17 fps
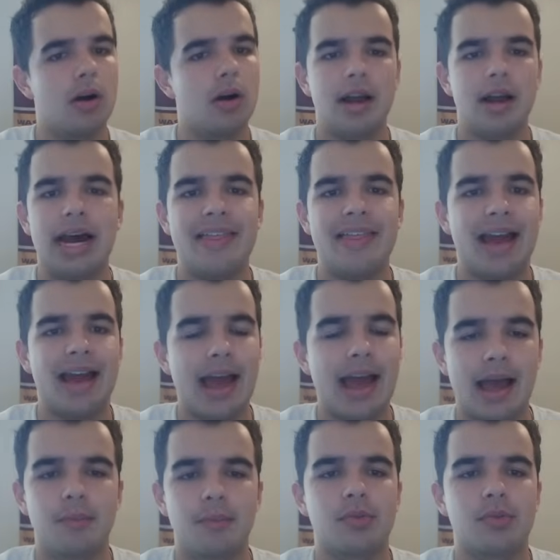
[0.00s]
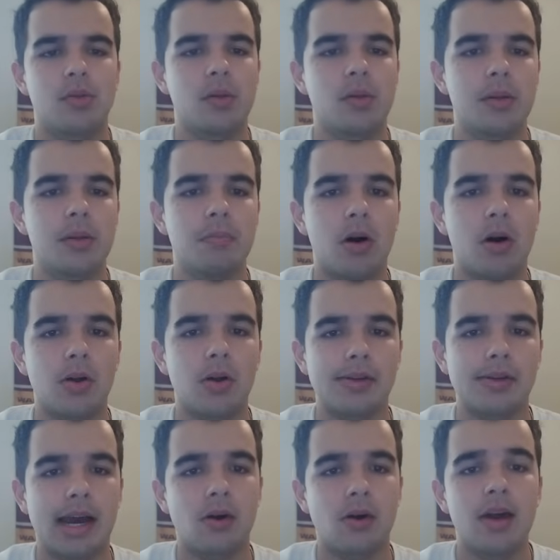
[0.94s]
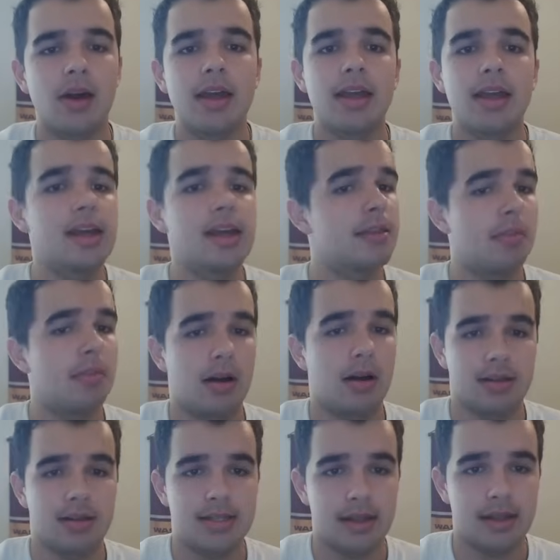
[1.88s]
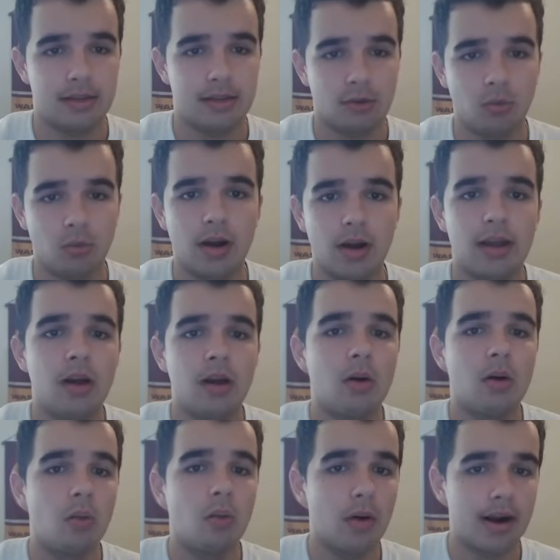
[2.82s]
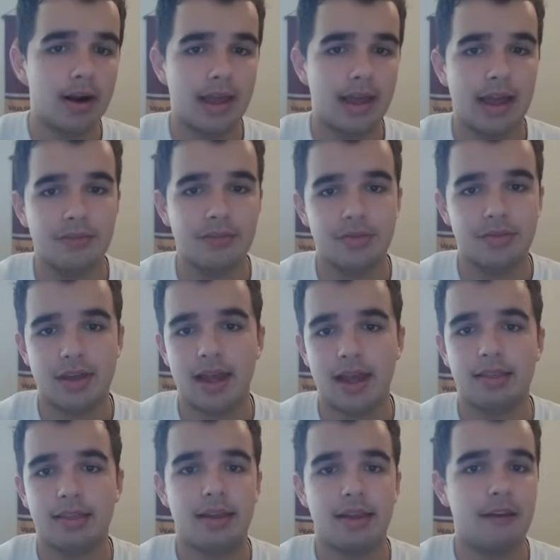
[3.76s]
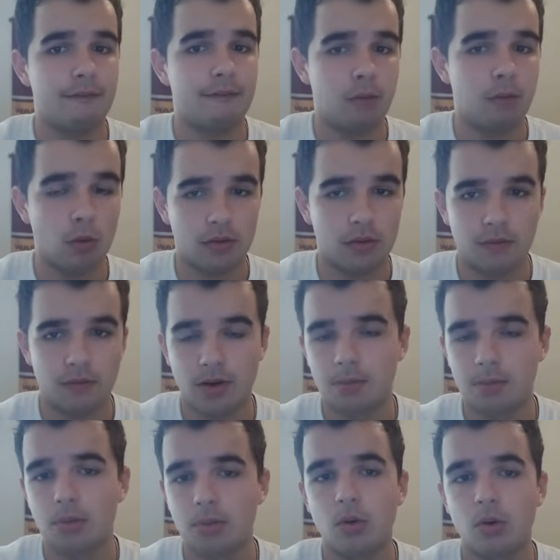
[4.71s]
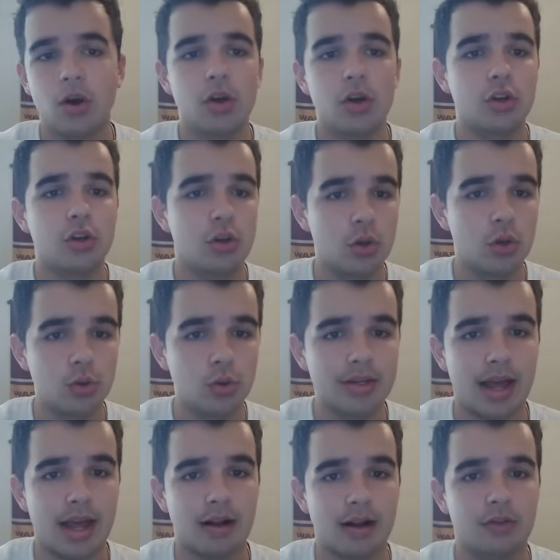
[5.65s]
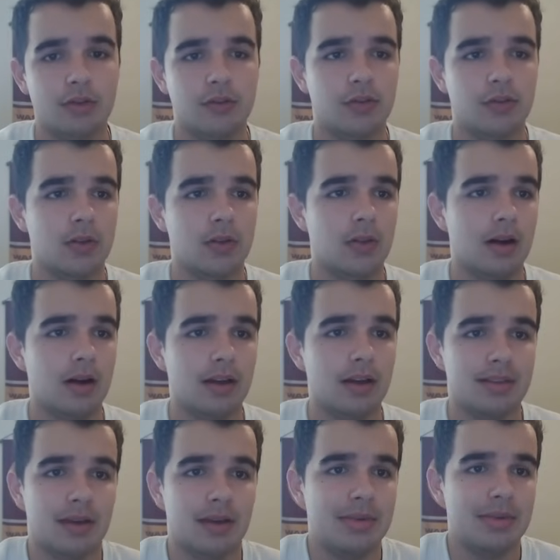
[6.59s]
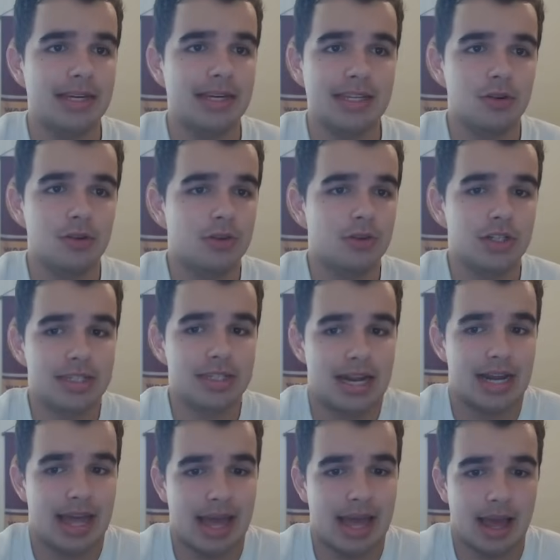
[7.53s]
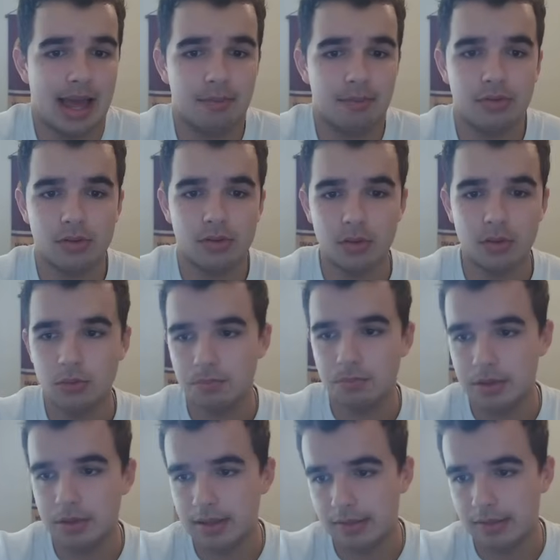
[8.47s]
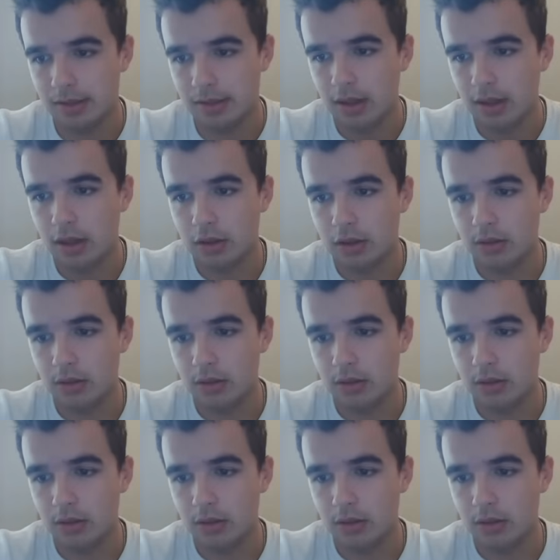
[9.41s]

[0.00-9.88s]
One guy that absolutely balled out is Montez Sweat. One and a half sacks, a forced fumble, two tackles for loss. I mean, he was just an absolute beast.